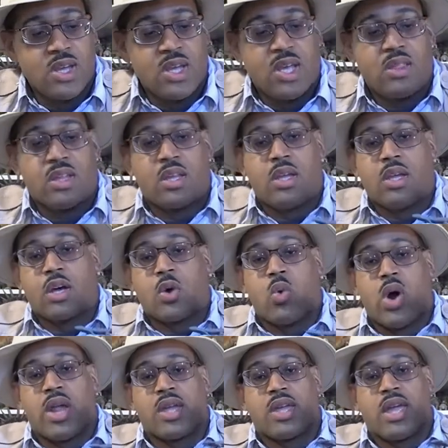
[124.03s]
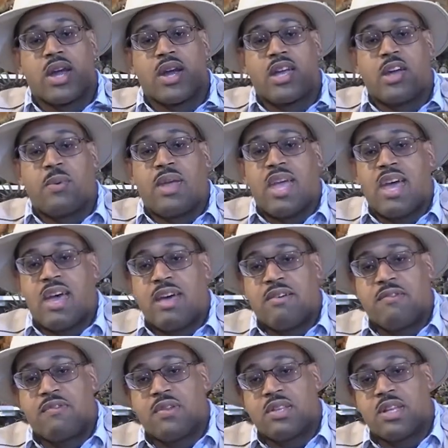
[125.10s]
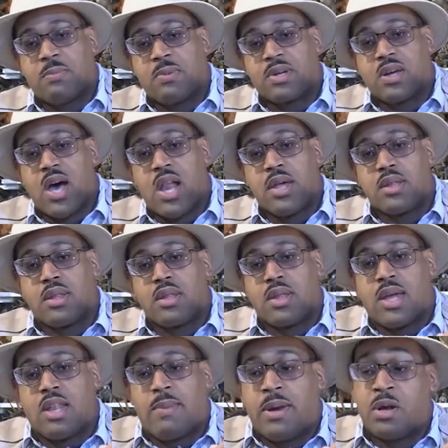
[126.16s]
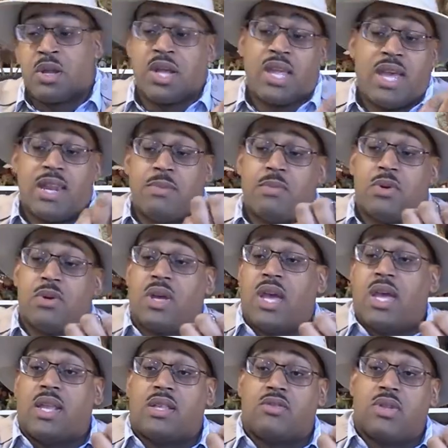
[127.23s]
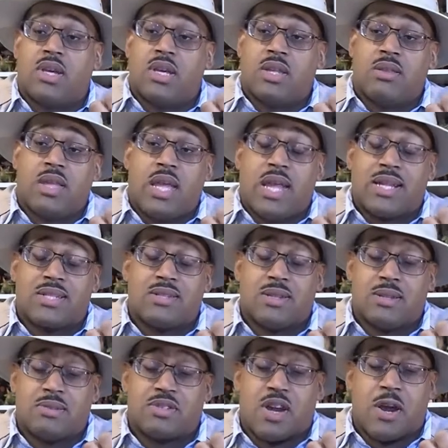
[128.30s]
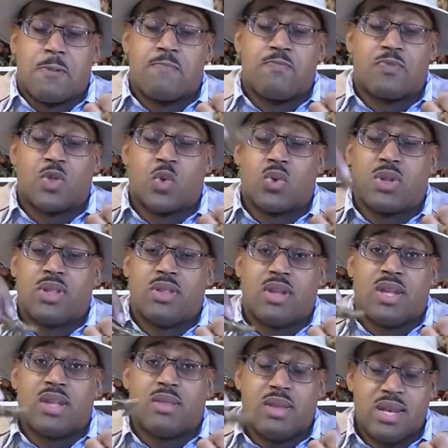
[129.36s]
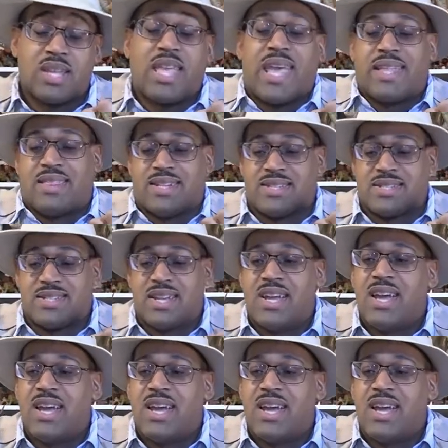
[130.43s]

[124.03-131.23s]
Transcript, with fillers: In the aquatic area, we have Diplocaulus, the salamander-like animal, and, sorry, Xenacanthus.